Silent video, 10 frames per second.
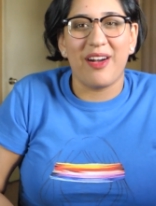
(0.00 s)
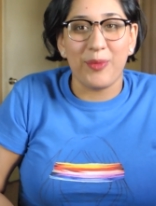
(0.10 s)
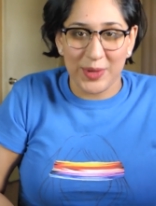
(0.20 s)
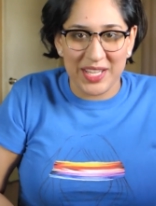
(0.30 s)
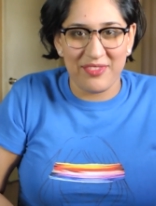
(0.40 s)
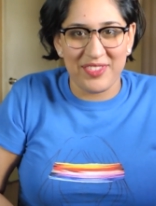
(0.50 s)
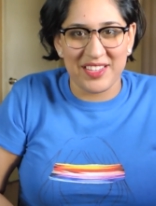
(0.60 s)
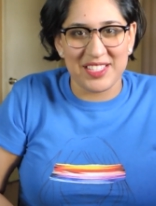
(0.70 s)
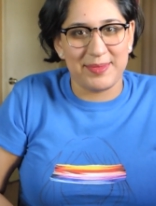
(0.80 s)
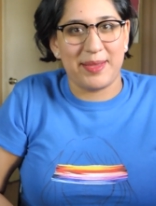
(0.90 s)
how Woody
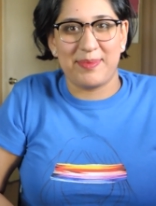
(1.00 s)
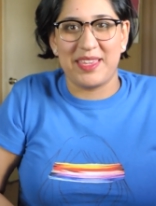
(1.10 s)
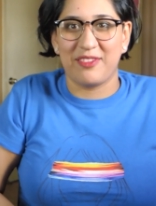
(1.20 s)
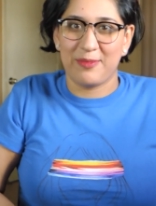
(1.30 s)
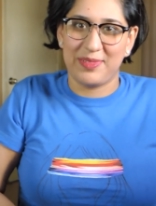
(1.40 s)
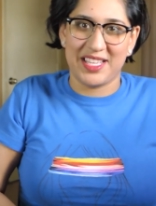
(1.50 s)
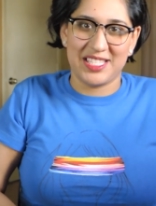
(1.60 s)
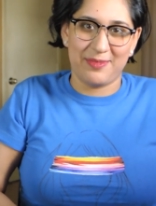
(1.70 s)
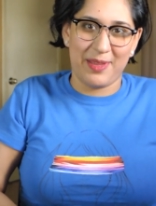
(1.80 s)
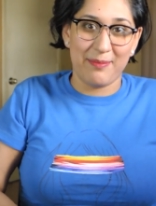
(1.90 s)
feels about being
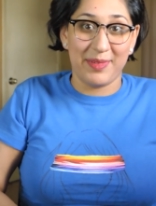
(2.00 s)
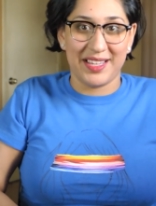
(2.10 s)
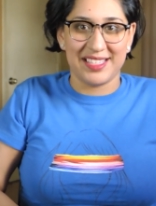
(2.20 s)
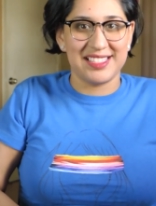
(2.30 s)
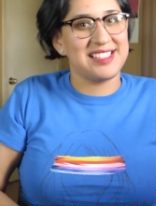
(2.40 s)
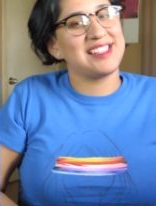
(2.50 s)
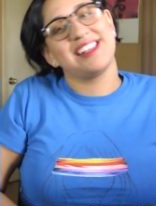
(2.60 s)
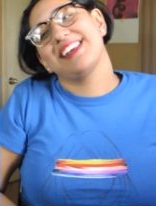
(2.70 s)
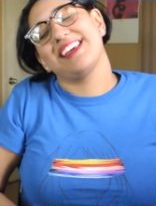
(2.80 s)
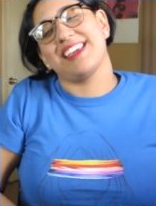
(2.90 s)
replaced by Buzz
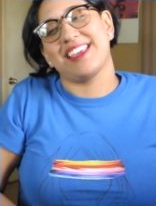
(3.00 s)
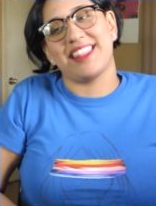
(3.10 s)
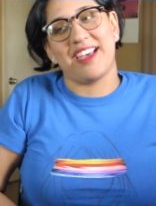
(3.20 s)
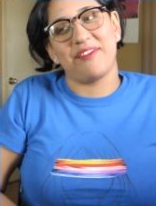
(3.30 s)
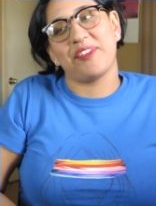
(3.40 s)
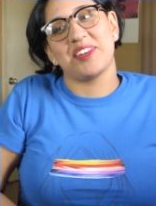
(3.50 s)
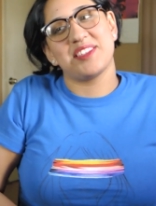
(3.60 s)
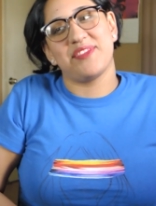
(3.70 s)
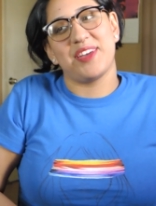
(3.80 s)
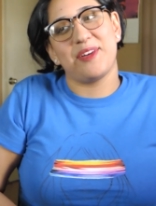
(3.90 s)
in that
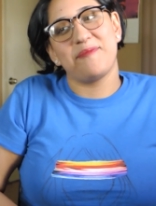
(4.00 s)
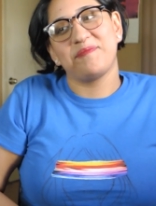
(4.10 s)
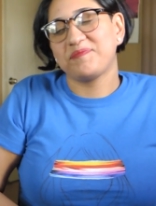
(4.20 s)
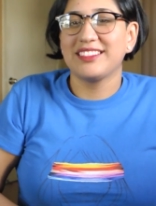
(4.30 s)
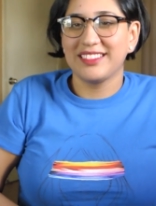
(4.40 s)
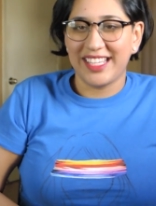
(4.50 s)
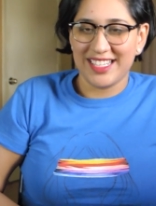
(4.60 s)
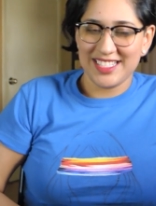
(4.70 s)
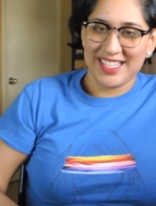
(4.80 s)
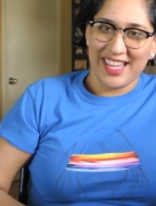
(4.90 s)
first film.
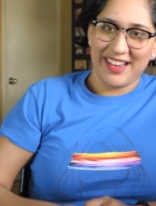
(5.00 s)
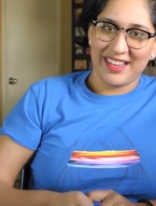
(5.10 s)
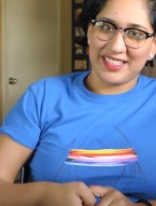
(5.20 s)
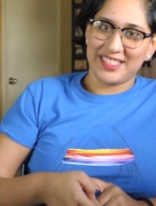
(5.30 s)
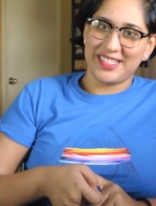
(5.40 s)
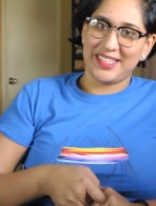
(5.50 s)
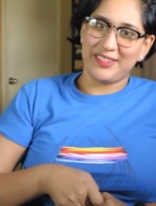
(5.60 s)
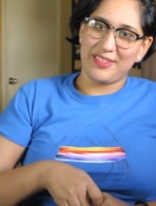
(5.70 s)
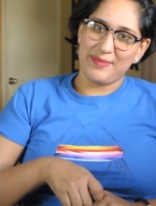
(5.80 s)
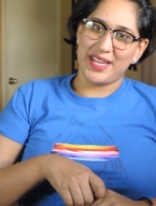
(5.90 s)
Leighton's character
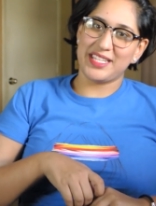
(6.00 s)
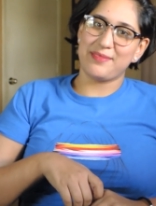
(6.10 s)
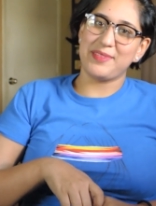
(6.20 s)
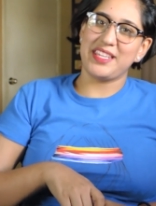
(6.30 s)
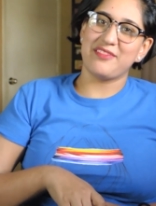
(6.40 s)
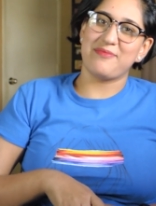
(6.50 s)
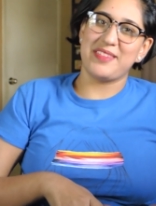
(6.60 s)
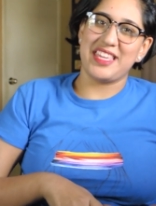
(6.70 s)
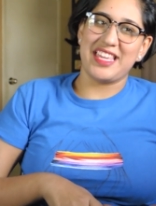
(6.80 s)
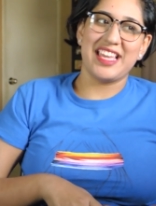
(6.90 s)
reminded me of
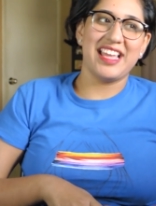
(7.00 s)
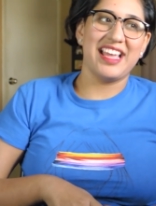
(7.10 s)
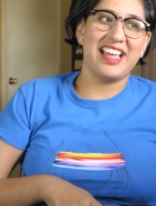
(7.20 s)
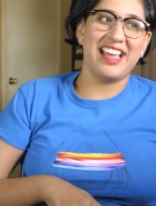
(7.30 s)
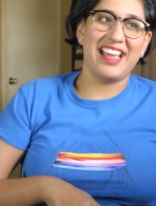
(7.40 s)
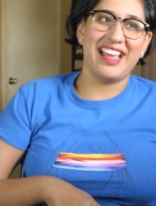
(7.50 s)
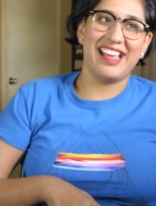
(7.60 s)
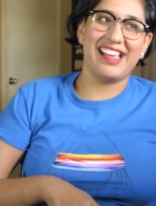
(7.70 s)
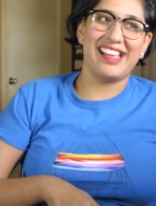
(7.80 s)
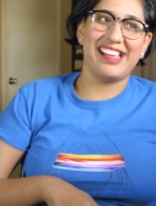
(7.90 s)
me
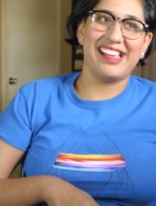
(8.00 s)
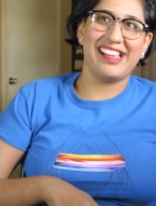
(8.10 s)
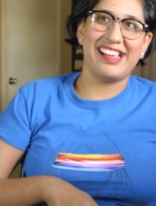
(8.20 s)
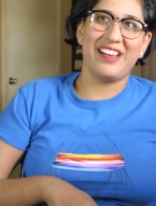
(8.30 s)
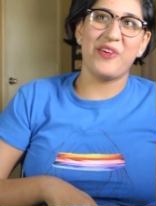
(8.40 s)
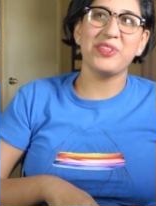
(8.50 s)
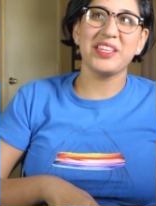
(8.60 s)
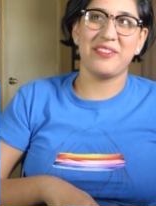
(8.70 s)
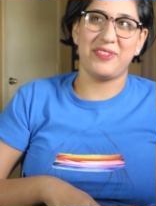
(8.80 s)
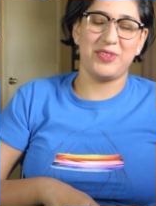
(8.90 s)

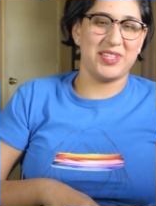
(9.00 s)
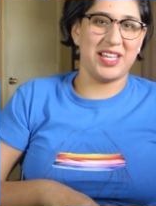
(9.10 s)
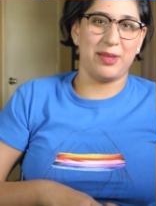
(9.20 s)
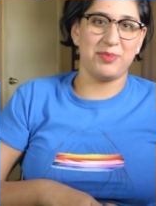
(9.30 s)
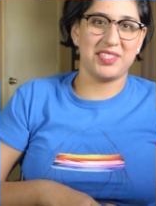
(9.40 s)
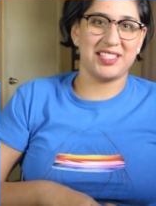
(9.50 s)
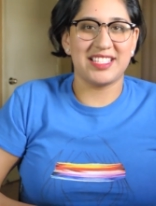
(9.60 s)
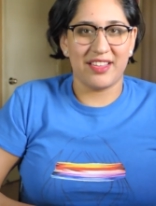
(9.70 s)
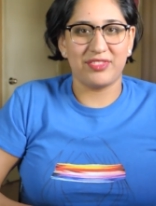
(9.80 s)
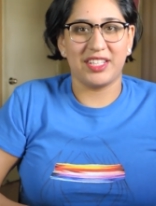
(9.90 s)
only a few times. I
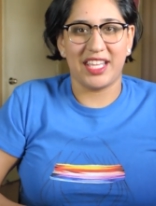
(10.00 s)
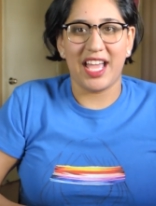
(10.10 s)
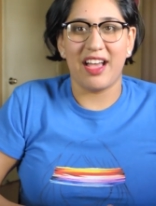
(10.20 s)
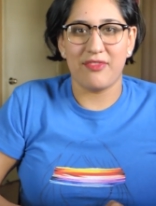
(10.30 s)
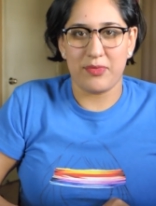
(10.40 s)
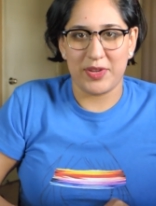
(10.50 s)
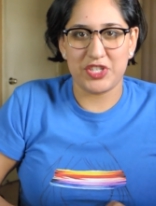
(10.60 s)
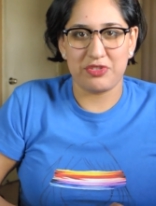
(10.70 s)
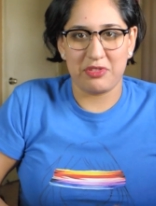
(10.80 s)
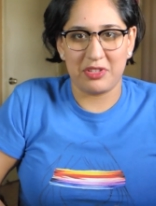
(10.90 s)
definitely have a
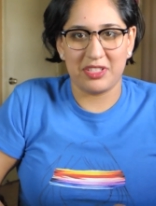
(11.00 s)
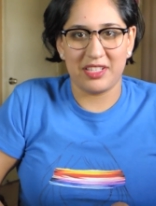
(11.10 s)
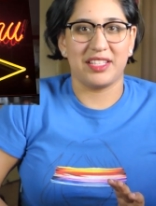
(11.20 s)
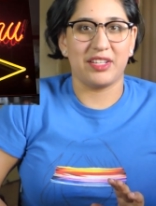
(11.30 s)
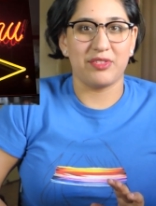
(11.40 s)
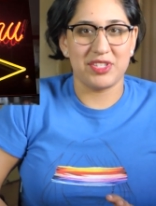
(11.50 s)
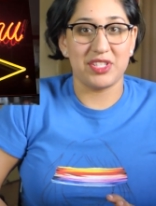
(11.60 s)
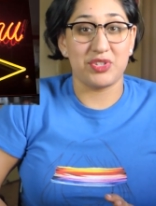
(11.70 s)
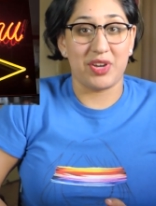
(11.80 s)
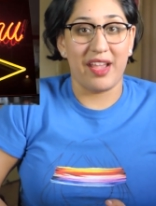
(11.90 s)
ritual to like go to
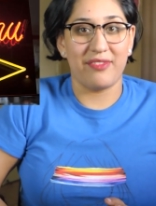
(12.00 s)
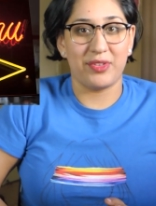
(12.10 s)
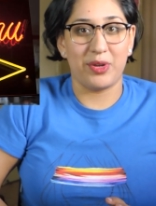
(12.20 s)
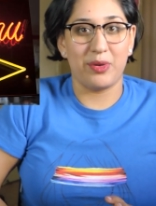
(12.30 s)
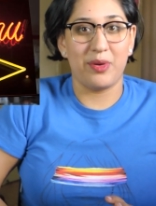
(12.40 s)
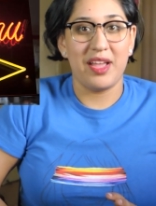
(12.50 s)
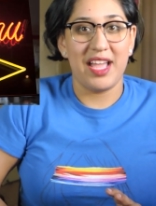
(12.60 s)
the drive through